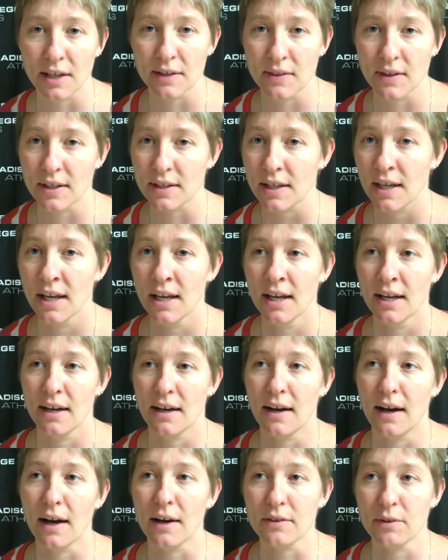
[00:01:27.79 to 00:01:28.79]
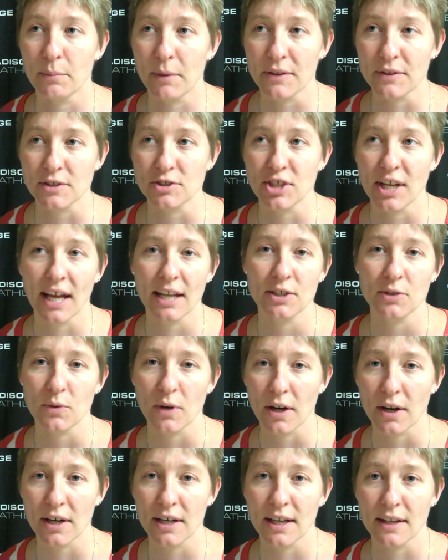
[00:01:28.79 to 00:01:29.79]
I think the month of
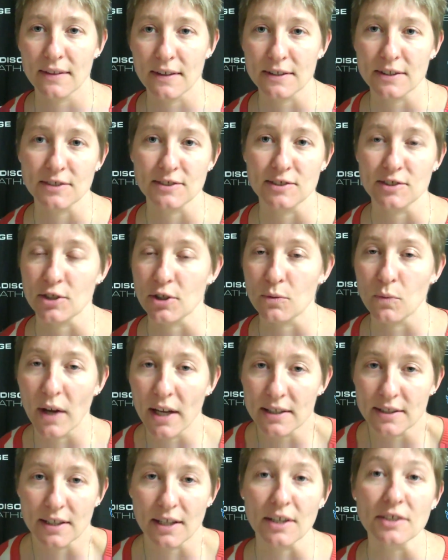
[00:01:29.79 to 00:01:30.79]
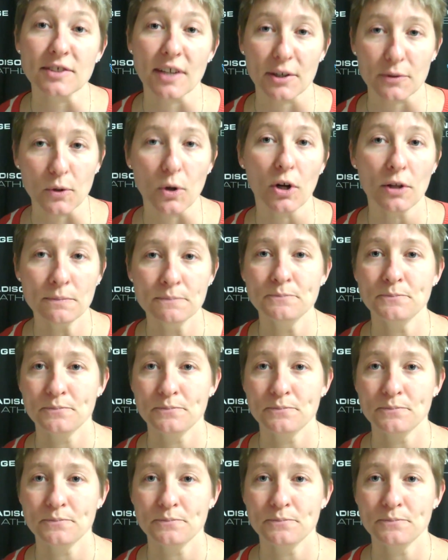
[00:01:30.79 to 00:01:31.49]
January, I think this is a good way to get us on a roll.